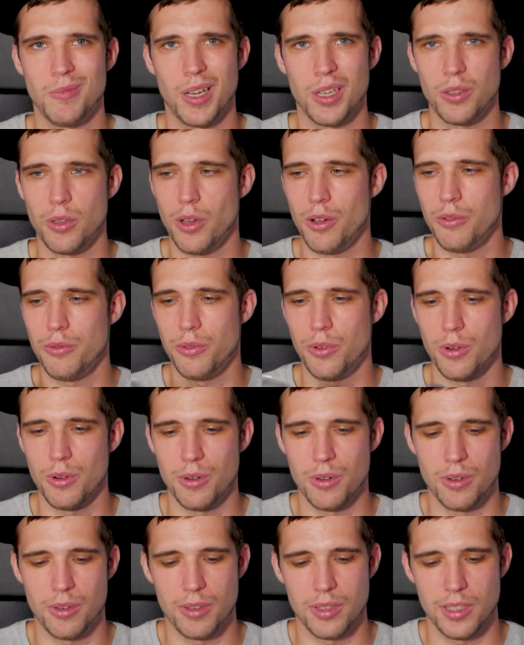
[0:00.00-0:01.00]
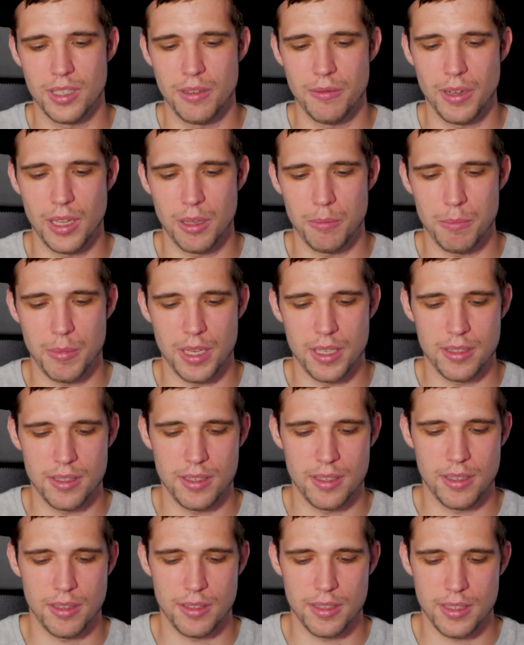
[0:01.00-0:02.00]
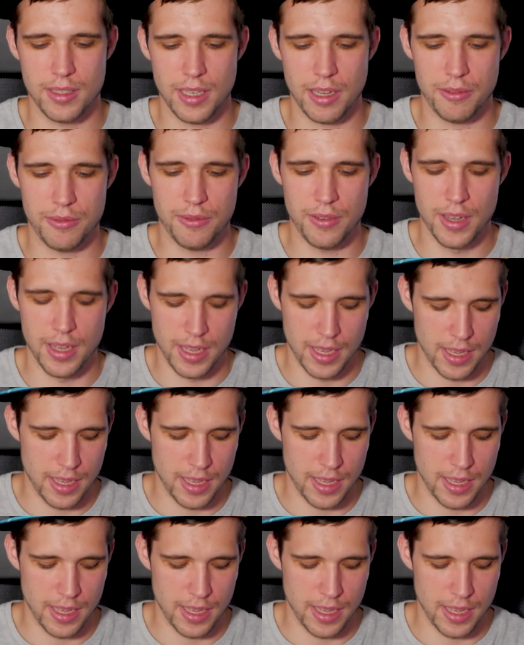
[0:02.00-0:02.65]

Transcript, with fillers: I don't know, for development stuff.